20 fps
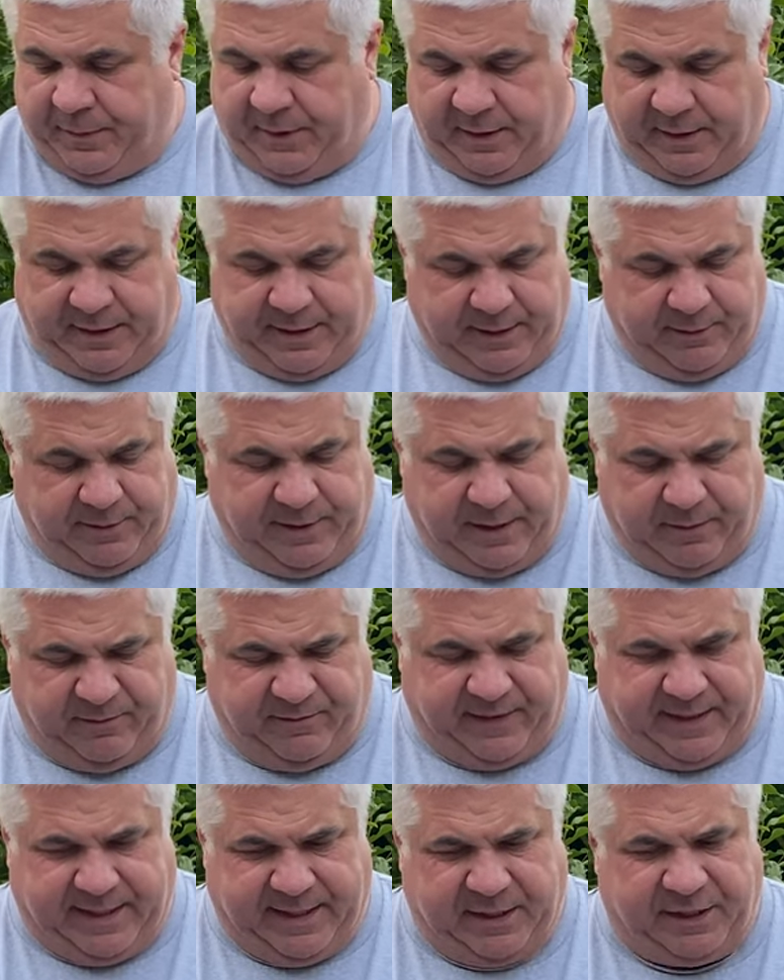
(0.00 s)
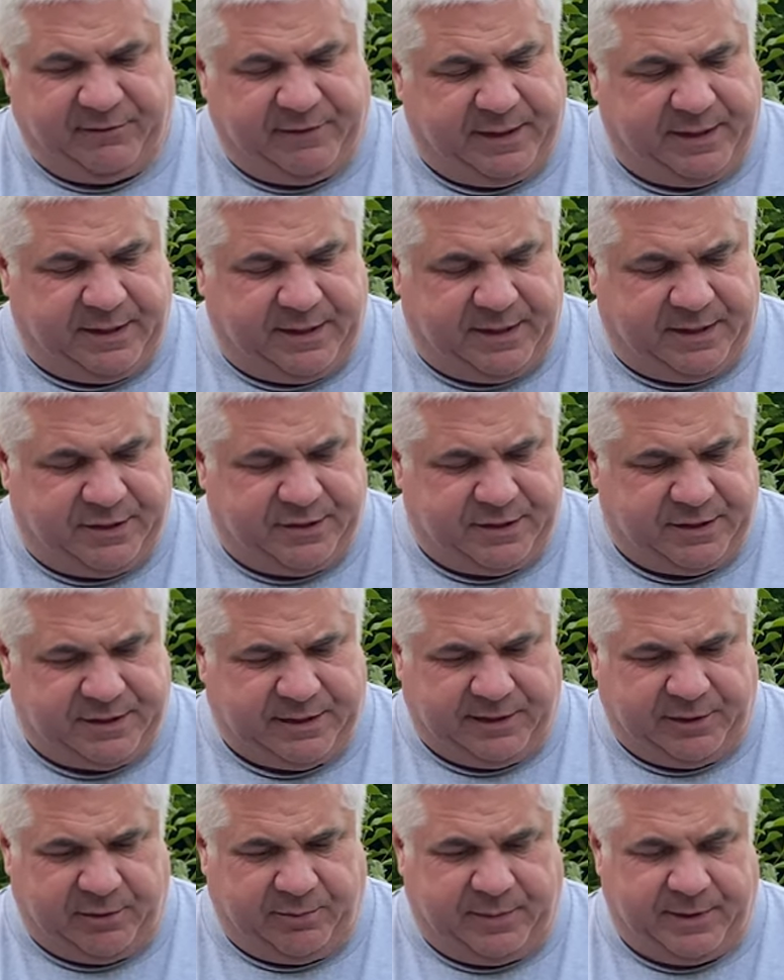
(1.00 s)
I think it would help if I elevated these just a
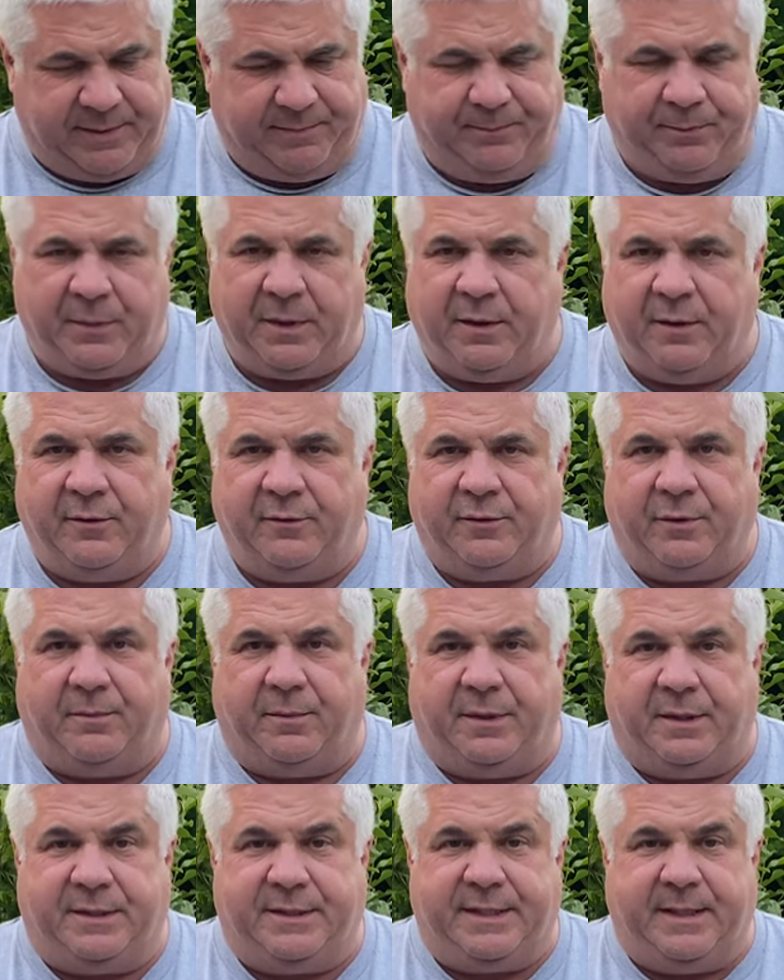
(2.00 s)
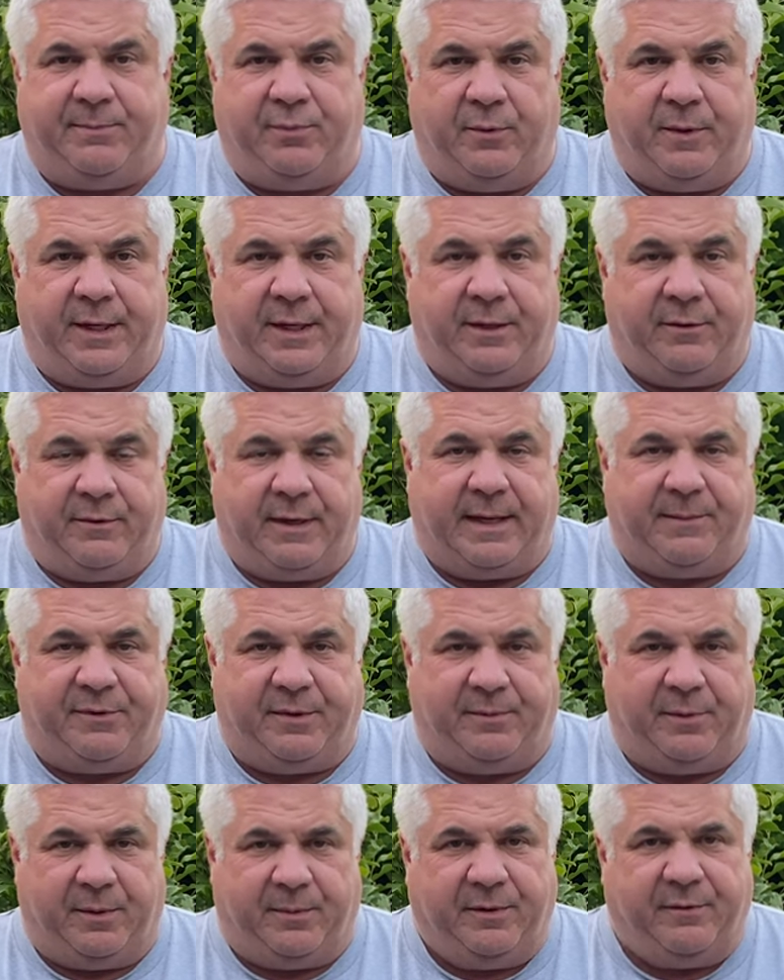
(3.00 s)
little bit. So I'm going to step away, grab
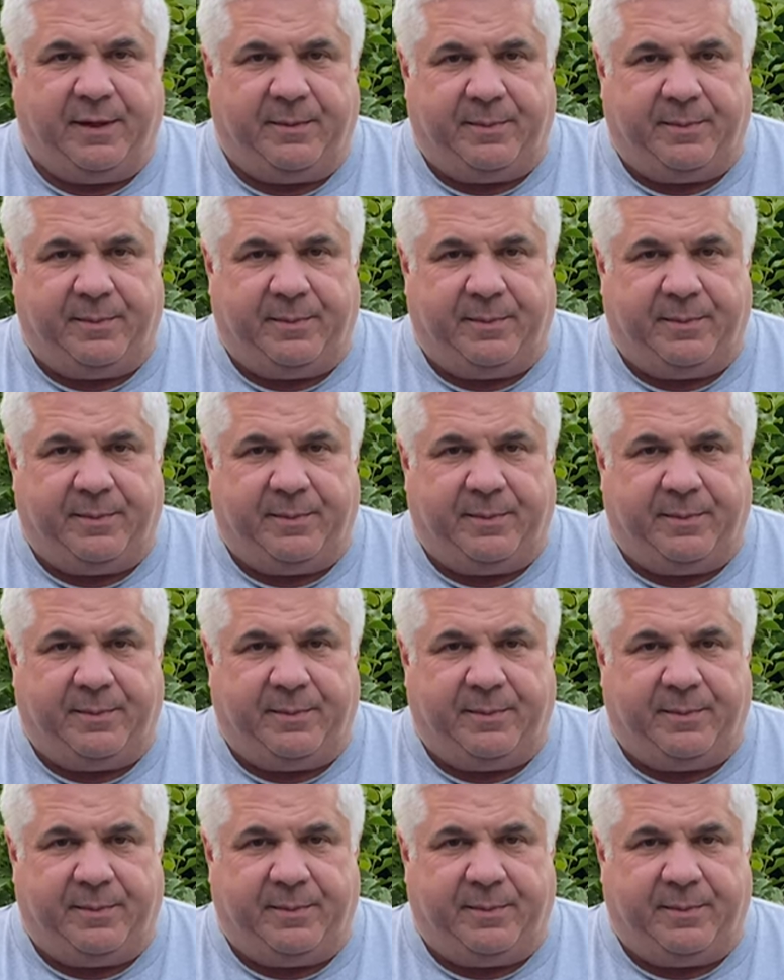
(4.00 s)
something, I'll be right